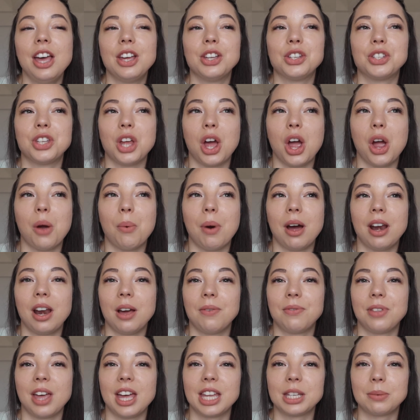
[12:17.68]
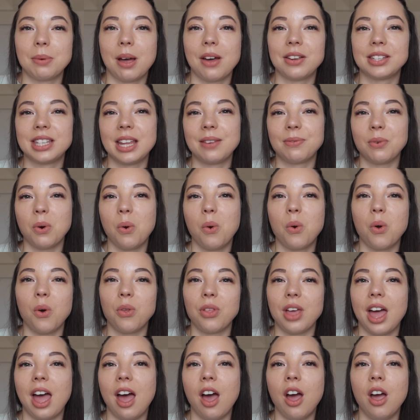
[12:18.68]
So I love that as well. So they've all
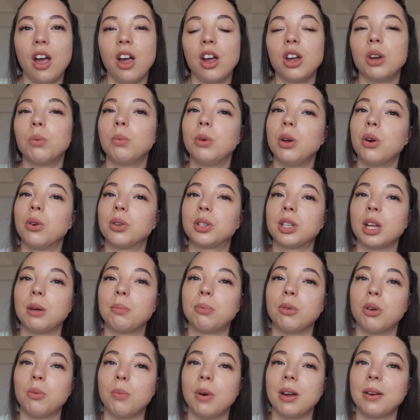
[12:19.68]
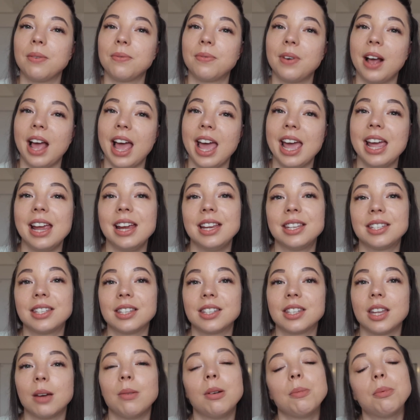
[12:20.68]
got their own. We also bought one for Ace.
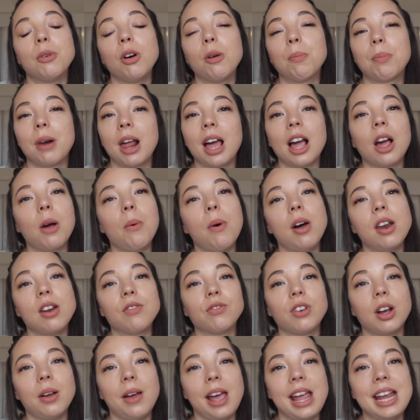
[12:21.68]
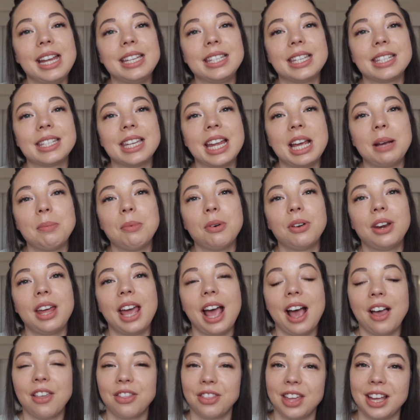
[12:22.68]
So we bought a blank one and wrote Ace's name on
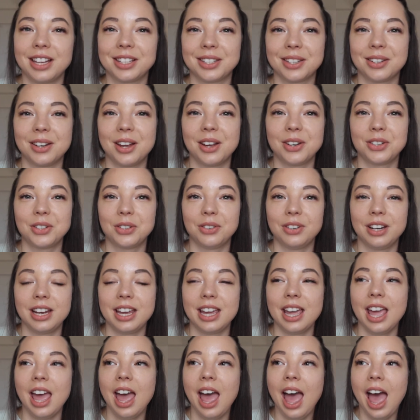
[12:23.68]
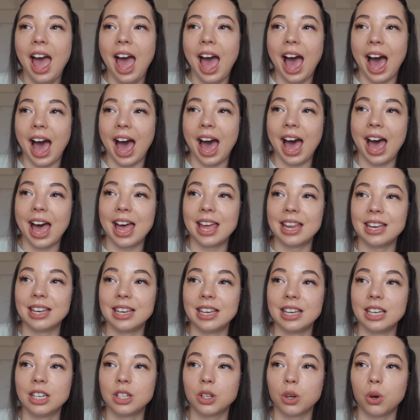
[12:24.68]
it and that's on our tree.
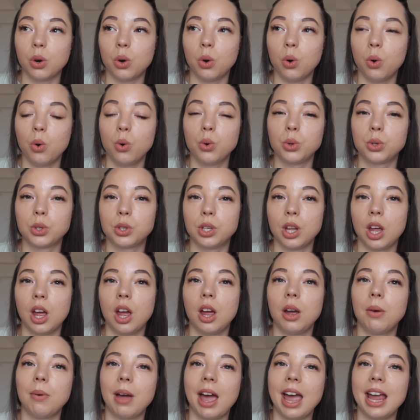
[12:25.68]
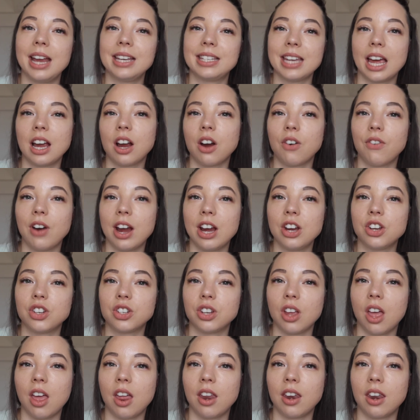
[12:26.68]
And also a
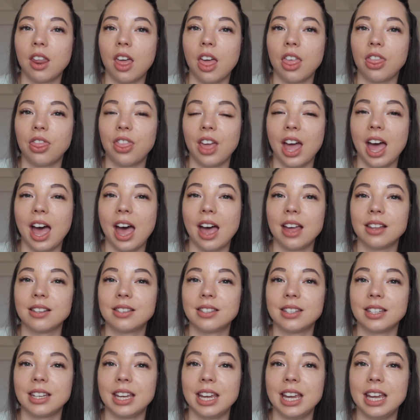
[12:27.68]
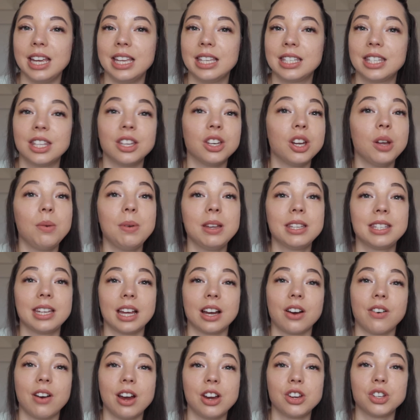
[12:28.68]
decoration that is the newest
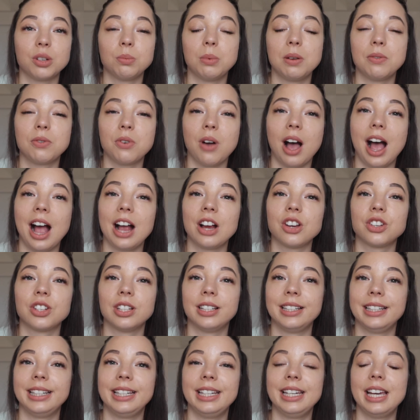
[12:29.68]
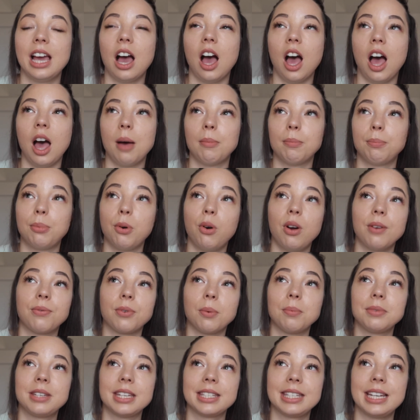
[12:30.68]
decoration we've got actually. Um, bought it
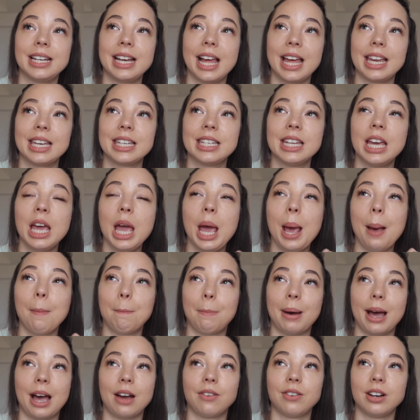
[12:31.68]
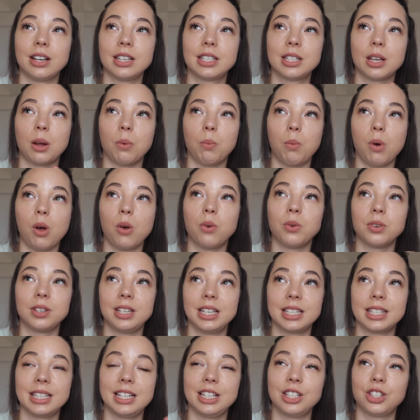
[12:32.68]
from Disneyland Paris Walt
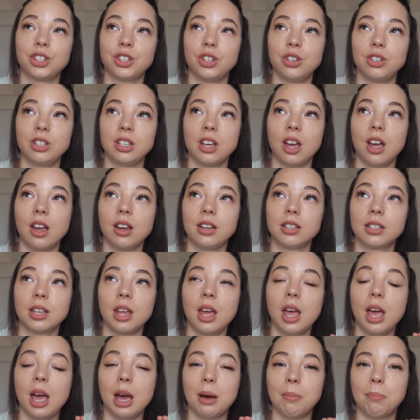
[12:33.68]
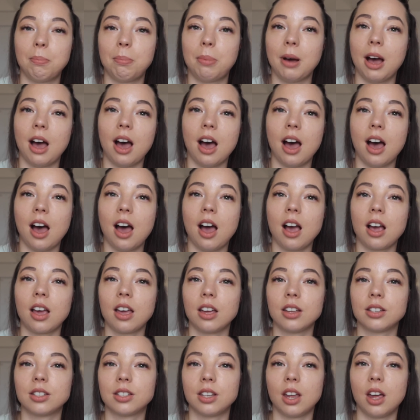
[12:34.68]
Disney Studios
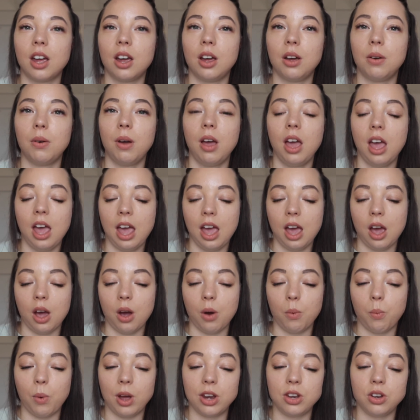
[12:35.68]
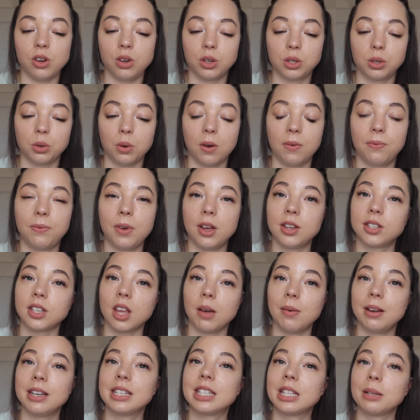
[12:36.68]
park so when you sort of first
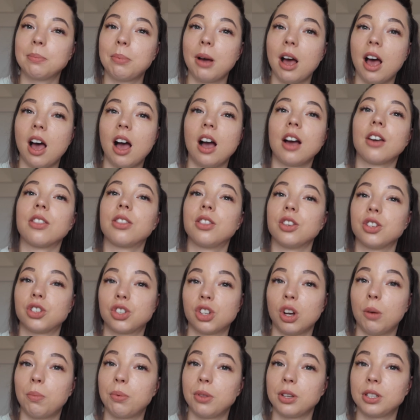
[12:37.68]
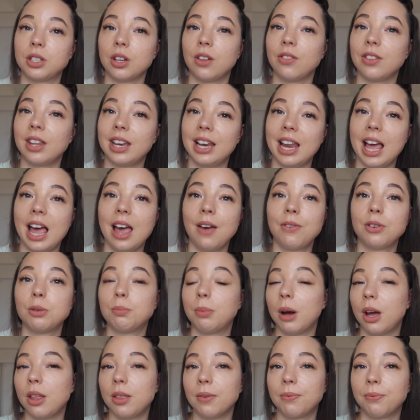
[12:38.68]
go into the park the shop that's on the left
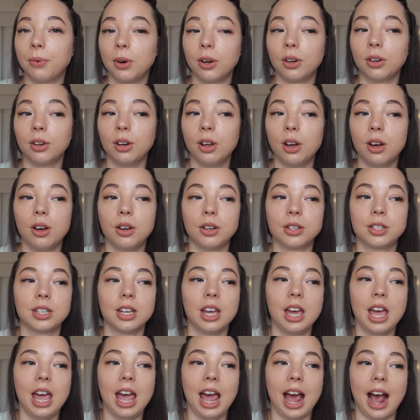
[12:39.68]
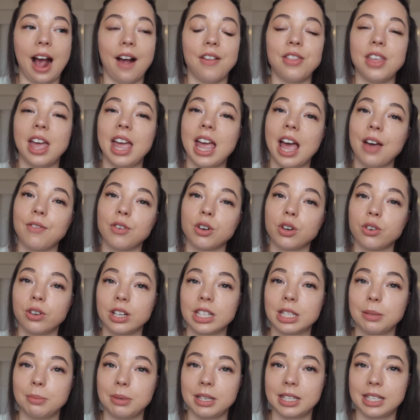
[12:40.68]
by the front lot and they have a
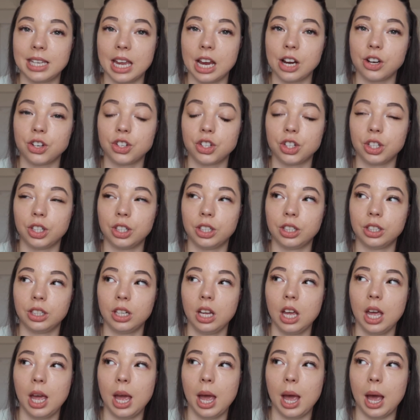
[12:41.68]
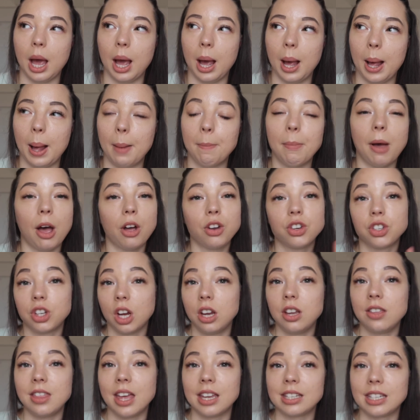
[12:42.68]
Christmas section um, I'll
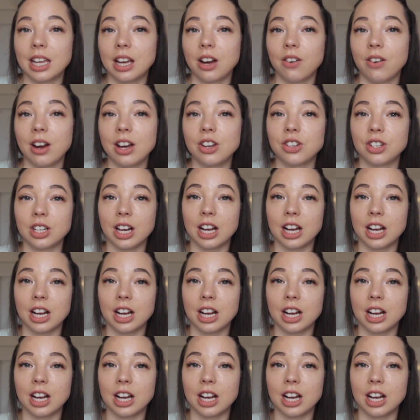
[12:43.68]
show you that decoration